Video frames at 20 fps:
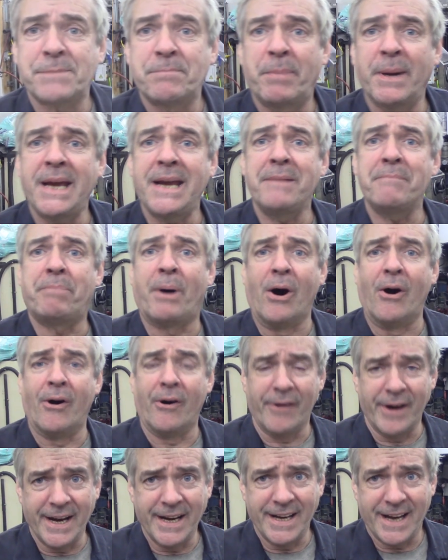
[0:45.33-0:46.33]
been
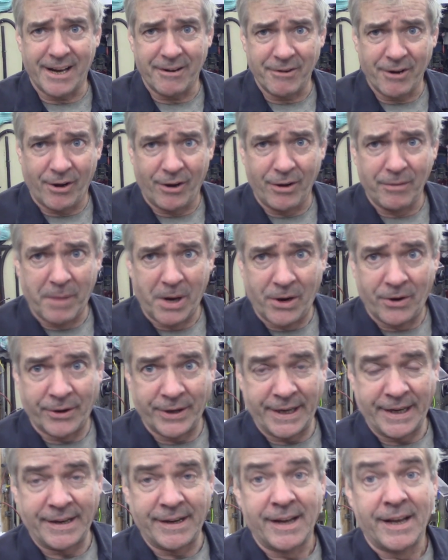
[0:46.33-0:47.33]
pouring down all
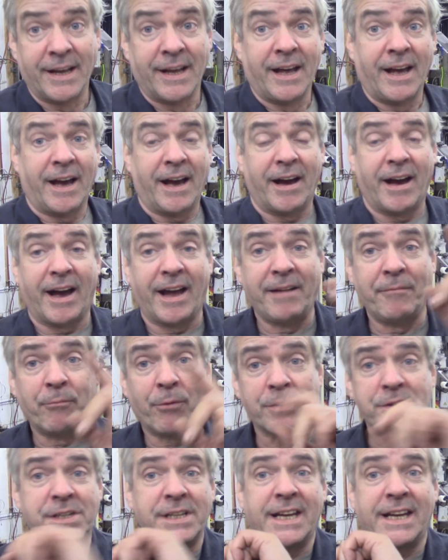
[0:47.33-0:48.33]
morning. And
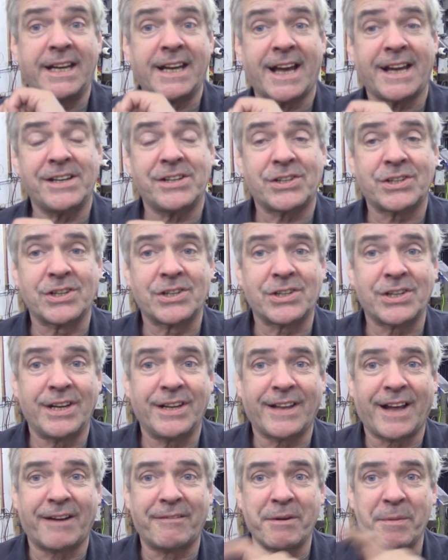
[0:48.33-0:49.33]
wasn't it nice to see
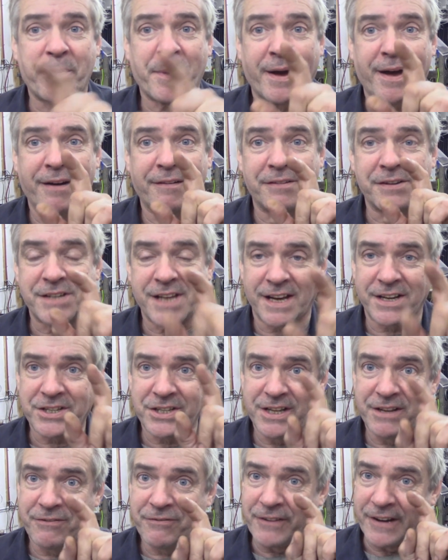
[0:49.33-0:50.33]
that repair was
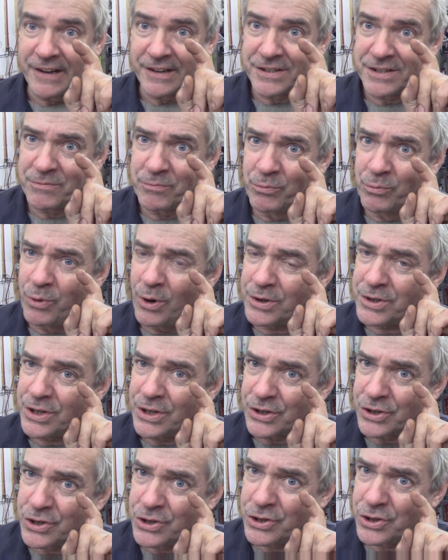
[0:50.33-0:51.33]
actually fixed? What
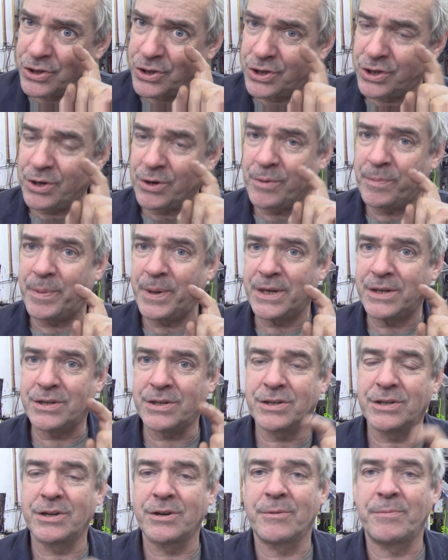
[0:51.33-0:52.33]
a stupid,
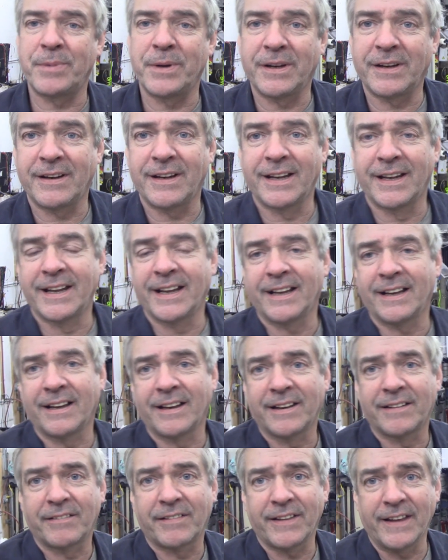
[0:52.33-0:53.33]
stupid
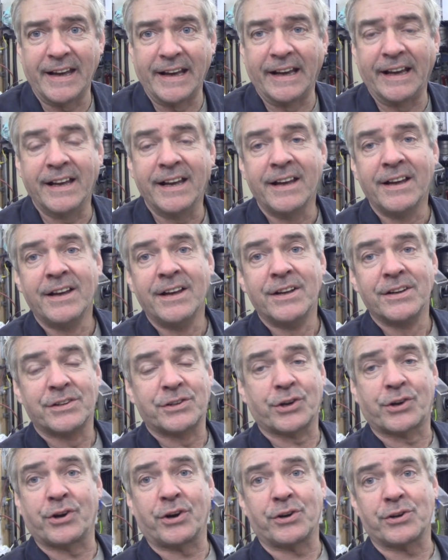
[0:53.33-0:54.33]
little thing
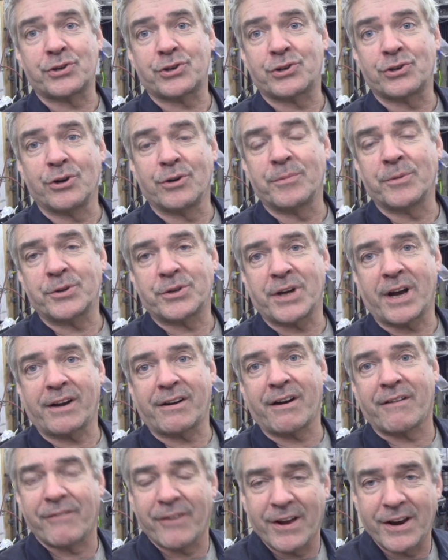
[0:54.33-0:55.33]
to cause so much
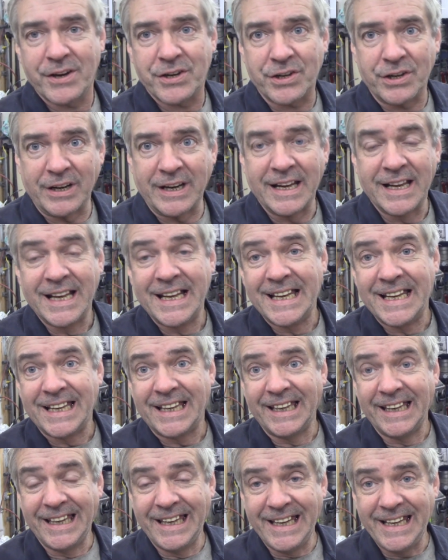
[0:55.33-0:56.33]
aggravation,
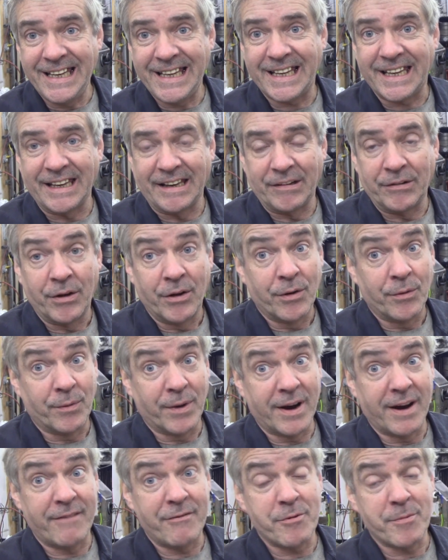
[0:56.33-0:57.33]
leaking,
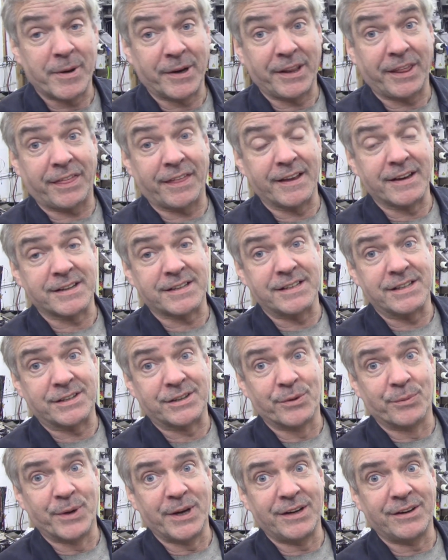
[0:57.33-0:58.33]
where everybody thinks it's
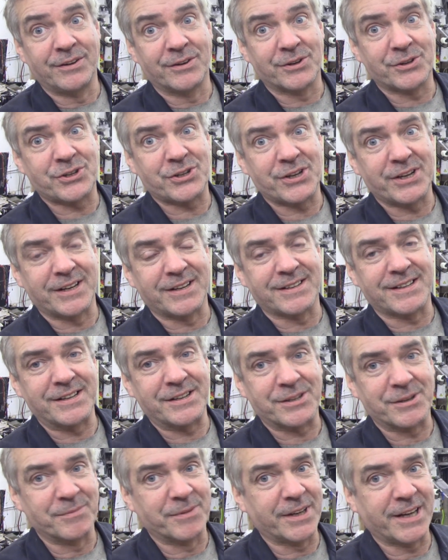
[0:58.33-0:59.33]
the window seals,
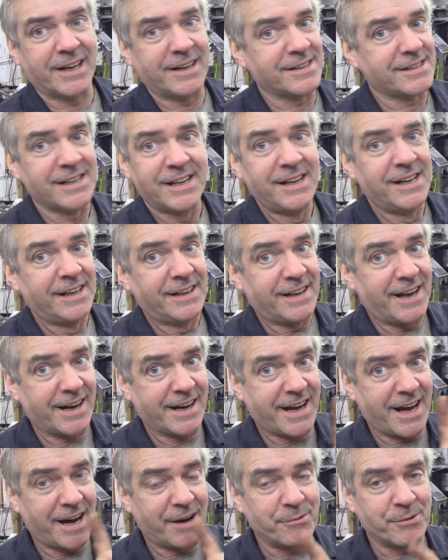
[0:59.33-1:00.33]
it's something else.
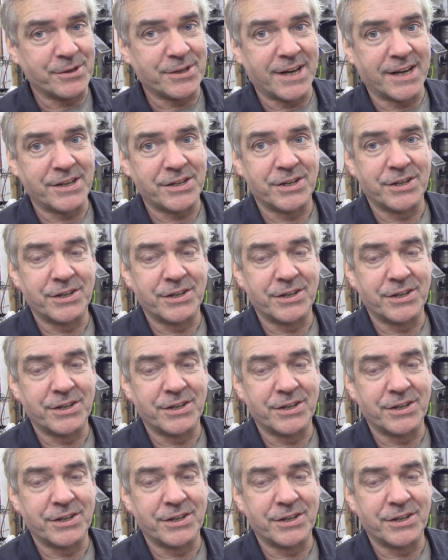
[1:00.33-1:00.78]
That car was nice and